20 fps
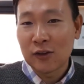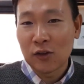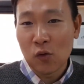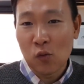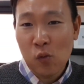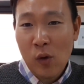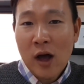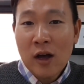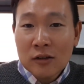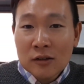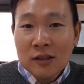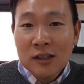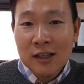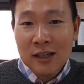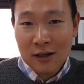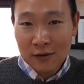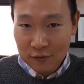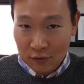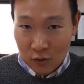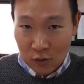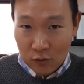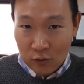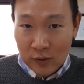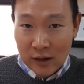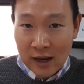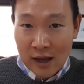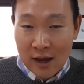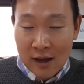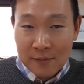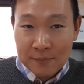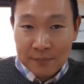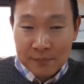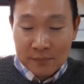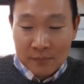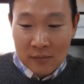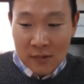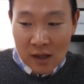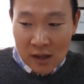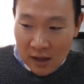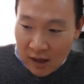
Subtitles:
like the Wellesley of Korea,